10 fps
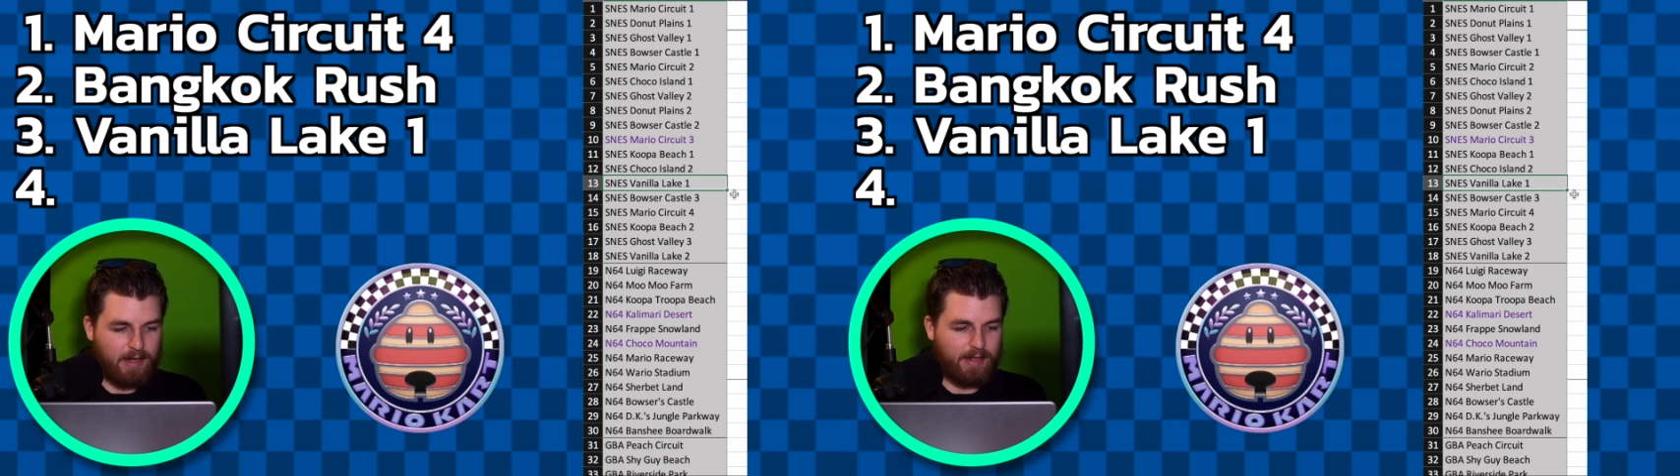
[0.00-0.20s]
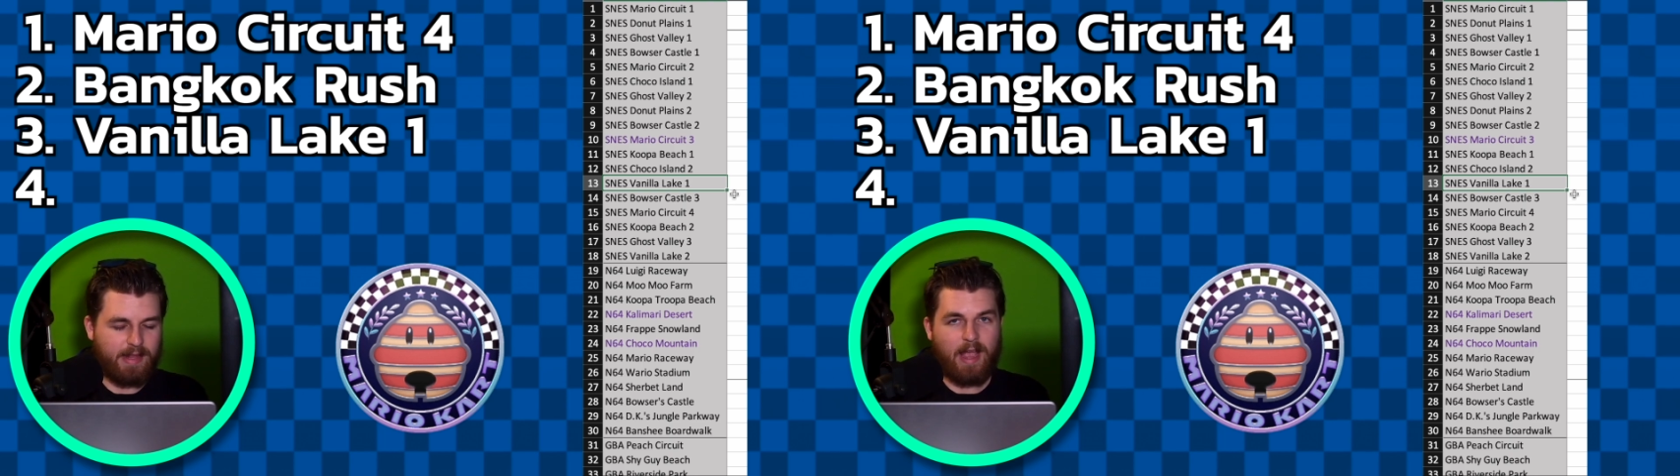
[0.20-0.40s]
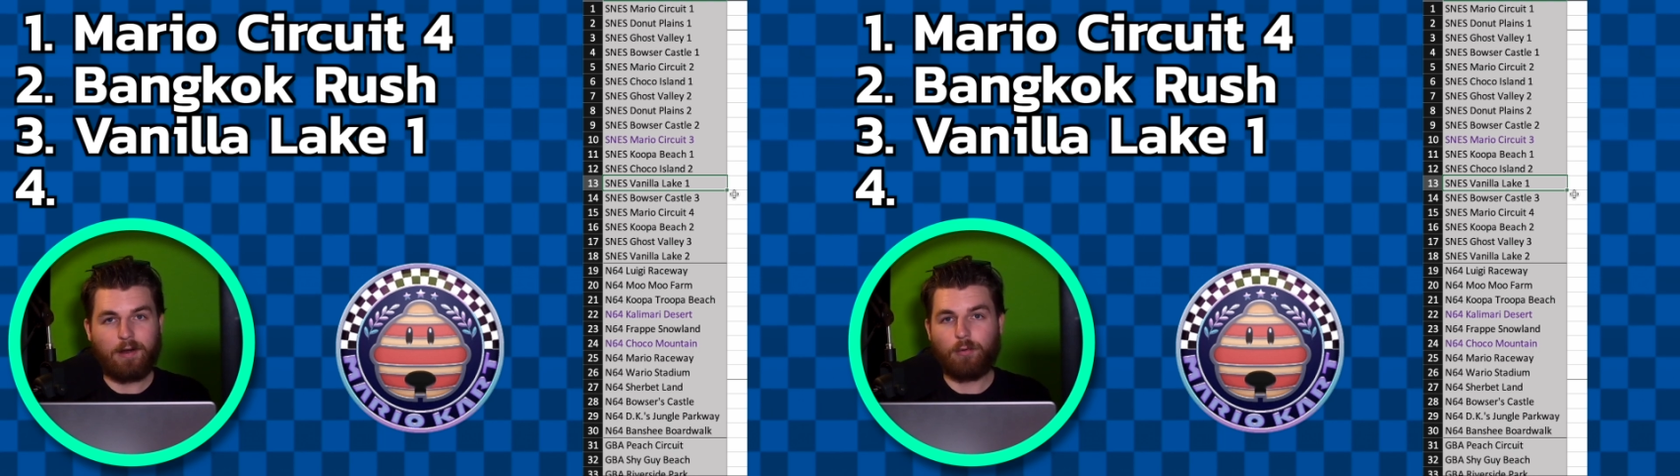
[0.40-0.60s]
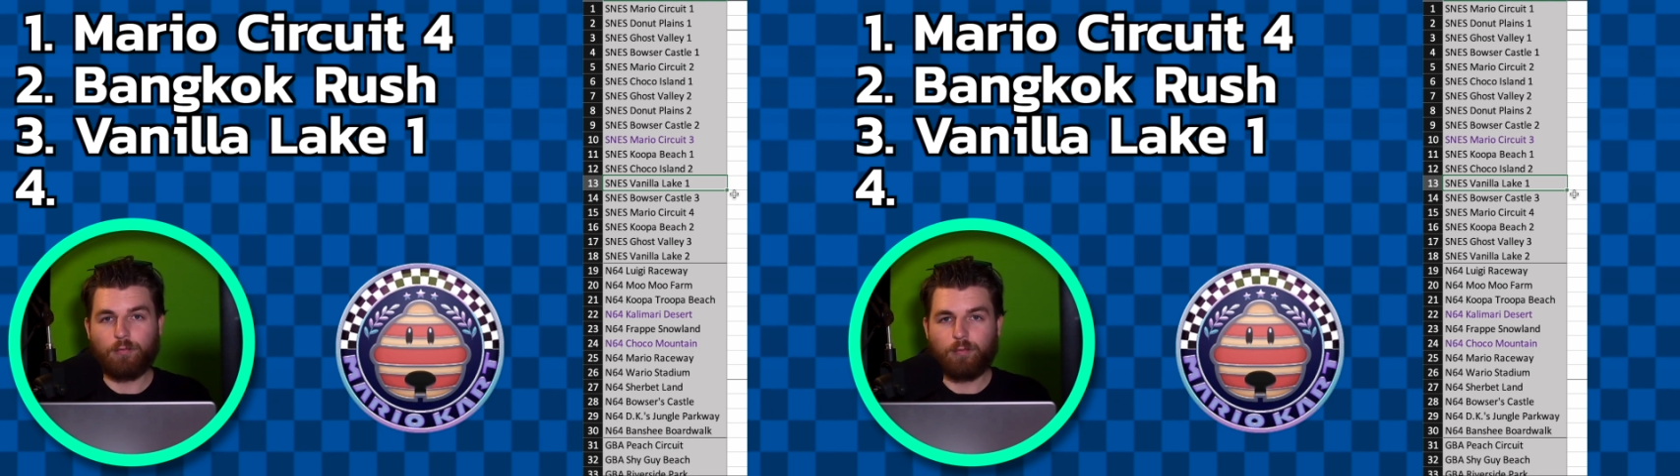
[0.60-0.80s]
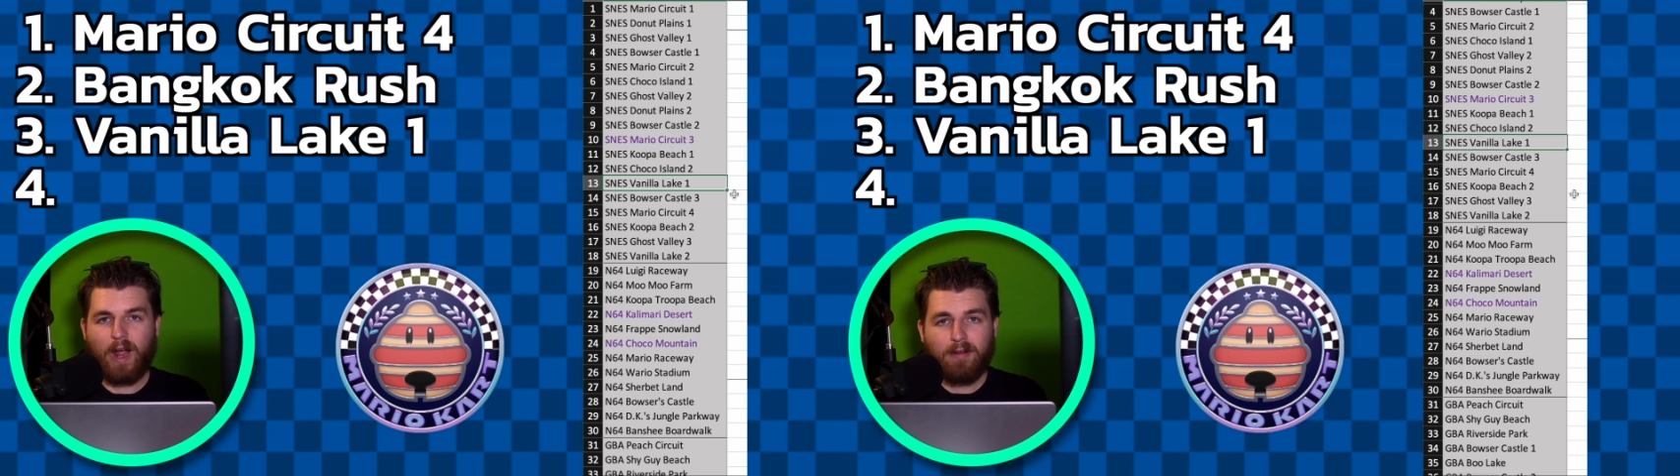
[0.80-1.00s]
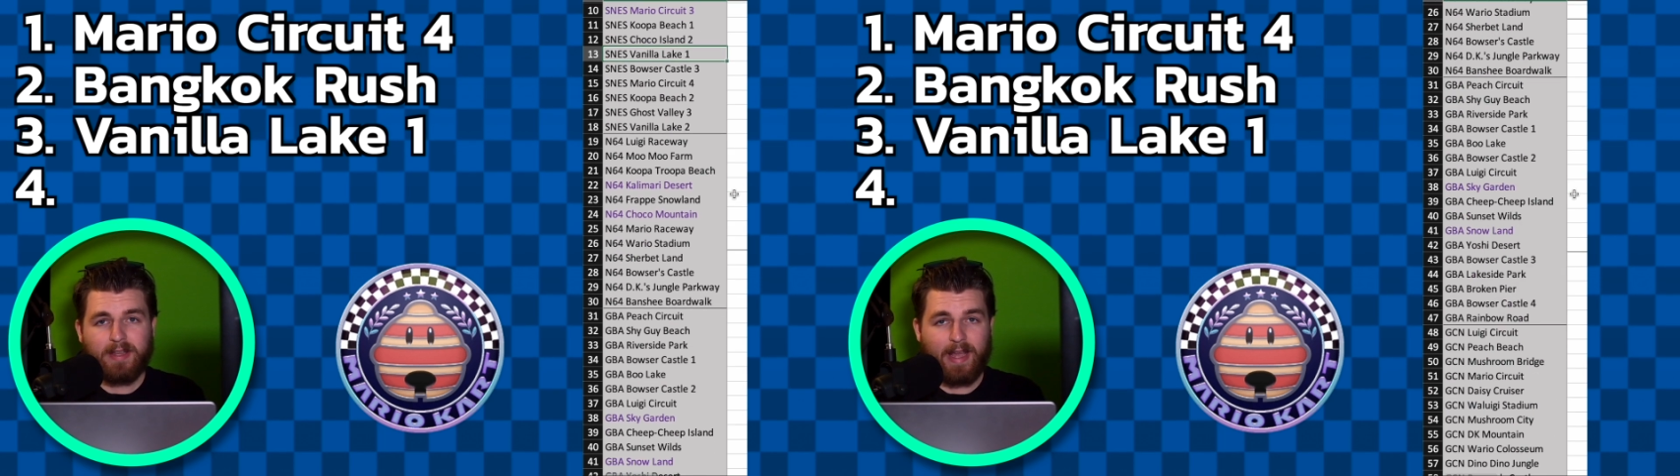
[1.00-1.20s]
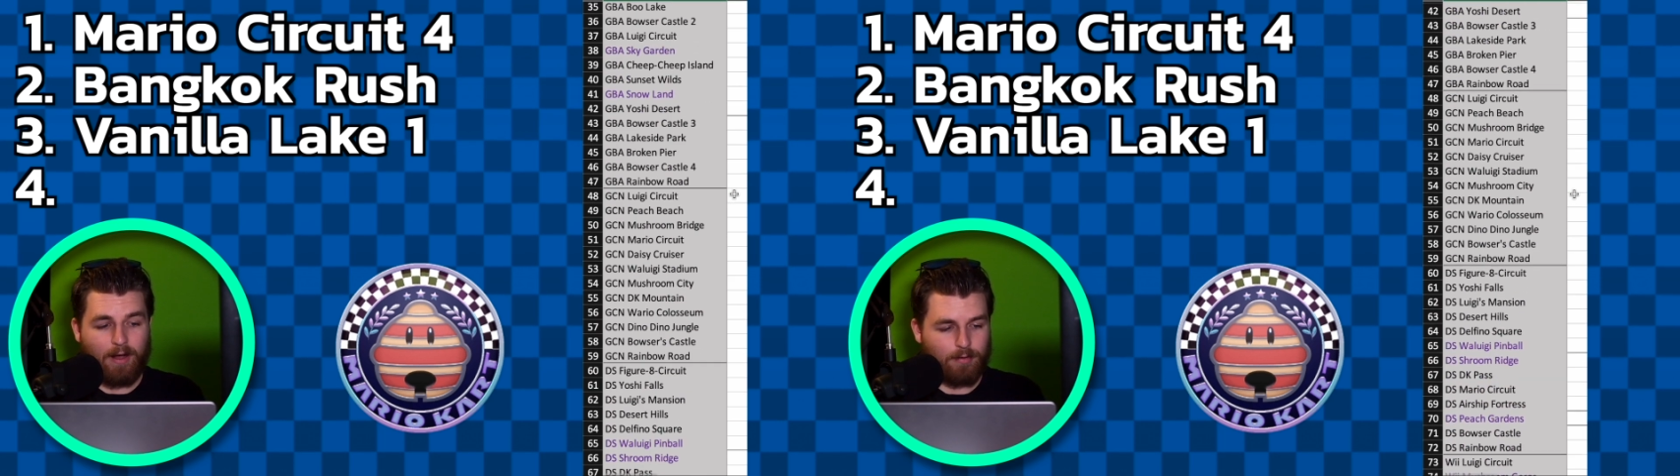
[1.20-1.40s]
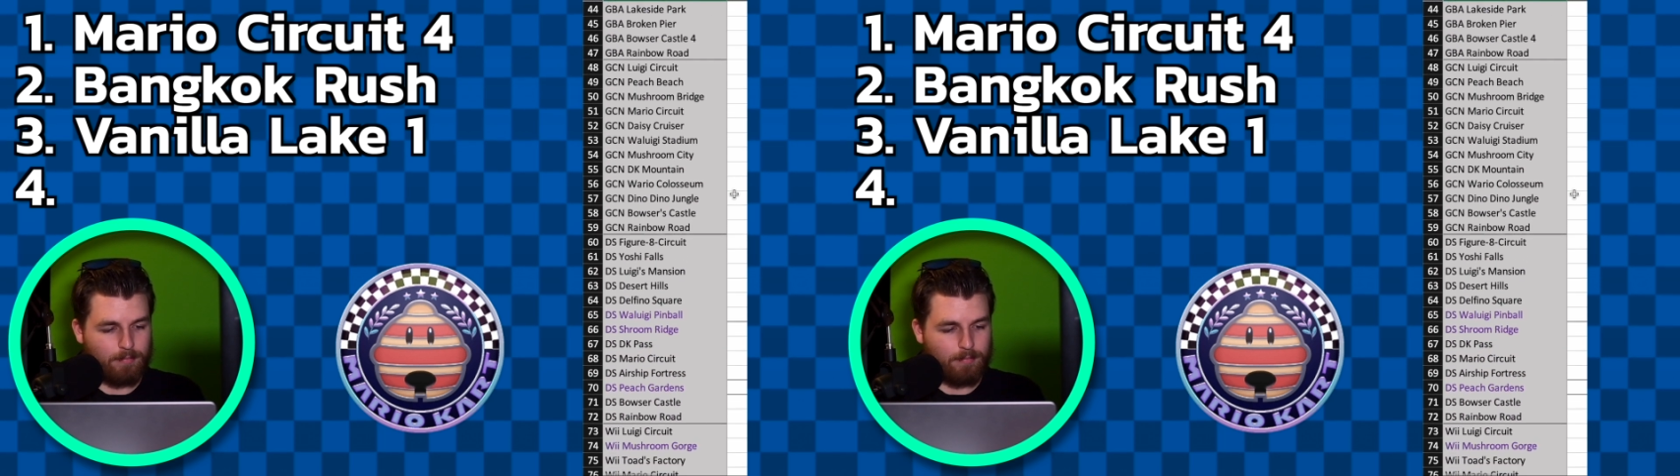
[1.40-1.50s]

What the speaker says: And then rounding out